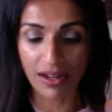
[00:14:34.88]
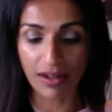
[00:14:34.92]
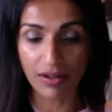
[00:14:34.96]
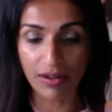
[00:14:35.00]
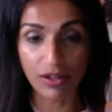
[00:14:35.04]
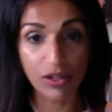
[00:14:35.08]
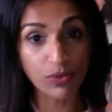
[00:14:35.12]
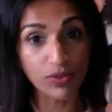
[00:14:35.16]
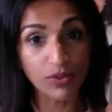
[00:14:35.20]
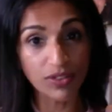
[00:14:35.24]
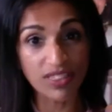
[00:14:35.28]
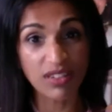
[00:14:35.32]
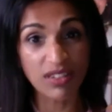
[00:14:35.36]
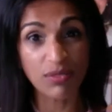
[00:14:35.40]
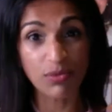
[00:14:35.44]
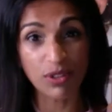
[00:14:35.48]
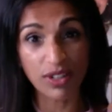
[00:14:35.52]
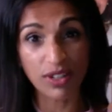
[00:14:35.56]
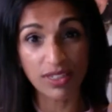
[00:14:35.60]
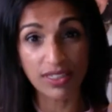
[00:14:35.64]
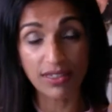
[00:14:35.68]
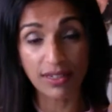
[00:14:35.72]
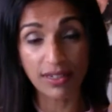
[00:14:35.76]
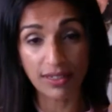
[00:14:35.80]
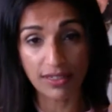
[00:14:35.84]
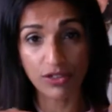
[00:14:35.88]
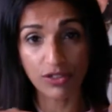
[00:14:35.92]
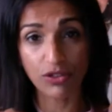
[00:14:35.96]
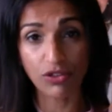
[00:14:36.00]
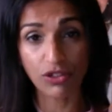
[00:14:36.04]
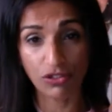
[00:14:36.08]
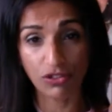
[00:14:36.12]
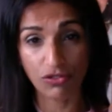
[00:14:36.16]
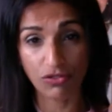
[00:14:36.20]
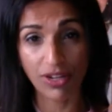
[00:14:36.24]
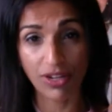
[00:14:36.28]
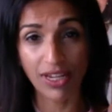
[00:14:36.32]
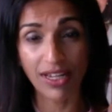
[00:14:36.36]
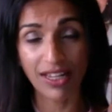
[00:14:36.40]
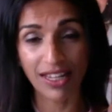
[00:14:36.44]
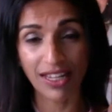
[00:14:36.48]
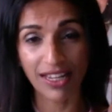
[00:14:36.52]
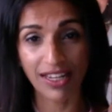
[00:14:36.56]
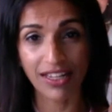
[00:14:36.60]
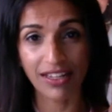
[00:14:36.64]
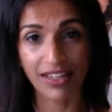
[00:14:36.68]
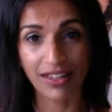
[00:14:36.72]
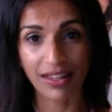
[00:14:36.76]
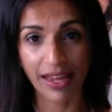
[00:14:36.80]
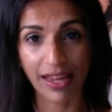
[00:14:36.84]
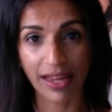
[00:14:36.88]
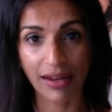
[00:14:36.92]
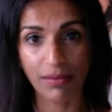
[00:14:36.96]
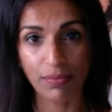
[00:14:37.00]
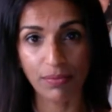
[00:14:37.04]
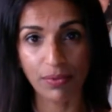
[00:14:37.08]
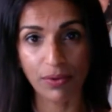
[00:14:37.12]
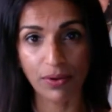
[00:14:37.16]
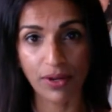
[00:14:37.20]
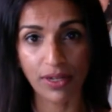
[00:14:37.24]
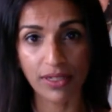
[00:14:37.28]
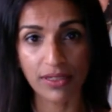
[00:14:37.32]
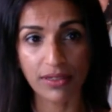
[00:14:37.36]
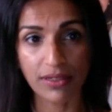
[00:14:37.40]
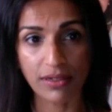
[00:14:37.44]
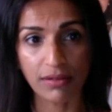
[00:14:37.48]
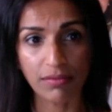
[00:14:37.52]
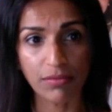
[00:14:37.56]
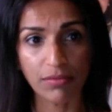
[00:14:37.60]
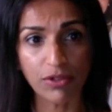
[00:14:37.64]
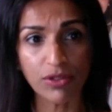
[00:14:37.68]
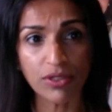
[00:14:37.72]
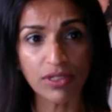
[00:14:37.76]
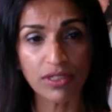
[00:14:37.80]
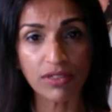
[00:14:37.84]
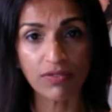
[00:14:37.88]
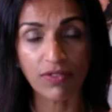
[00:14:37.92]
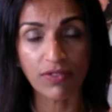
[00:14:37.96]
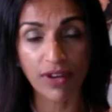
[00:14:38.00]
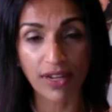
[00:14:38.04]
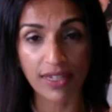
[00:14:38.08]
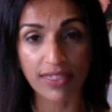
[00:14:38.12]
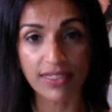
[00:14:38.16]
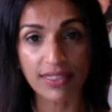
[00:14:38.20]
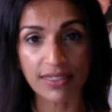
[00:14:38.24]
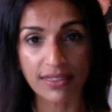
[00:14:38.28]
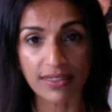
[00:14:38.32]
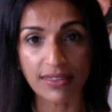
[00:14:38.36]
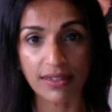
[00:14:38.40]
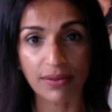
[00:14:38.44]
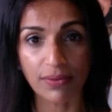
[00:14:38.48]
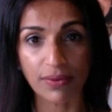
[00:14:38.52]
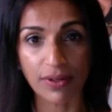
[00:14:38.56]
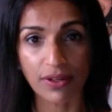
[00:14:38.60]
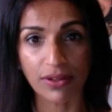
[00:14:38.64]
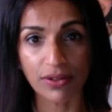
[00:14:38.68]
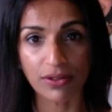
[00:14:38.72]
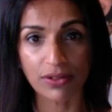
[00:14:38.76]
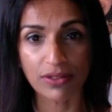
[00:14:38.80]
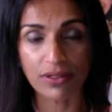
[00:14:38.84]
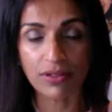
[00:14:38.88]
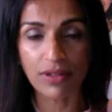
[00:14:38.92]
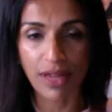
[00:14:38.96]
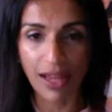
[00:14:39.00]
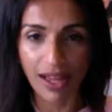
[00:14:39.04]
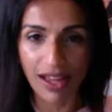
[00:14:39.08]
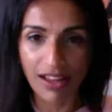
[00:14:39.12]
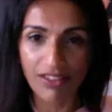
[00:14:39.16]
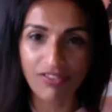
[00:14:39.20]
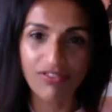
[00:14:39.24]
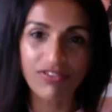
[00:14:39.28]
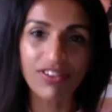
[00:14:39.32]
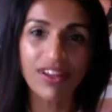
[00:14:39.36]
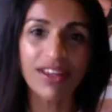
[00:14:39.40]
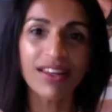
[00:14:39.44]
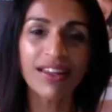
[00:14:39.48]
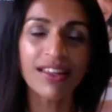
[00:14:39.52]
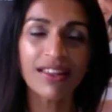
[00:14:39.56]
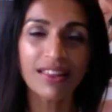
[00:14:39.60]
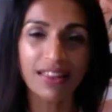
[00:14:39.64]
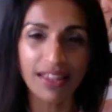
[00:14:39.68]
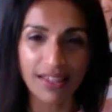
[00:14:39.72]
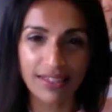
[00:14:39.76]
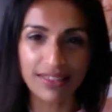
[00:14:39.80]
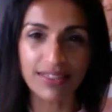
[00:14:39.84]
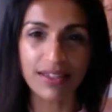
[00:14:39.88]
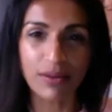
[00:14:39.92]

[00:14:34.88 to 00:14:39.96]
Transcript: you would summarize as your 3 clinical endpoints. And most devices that we use have things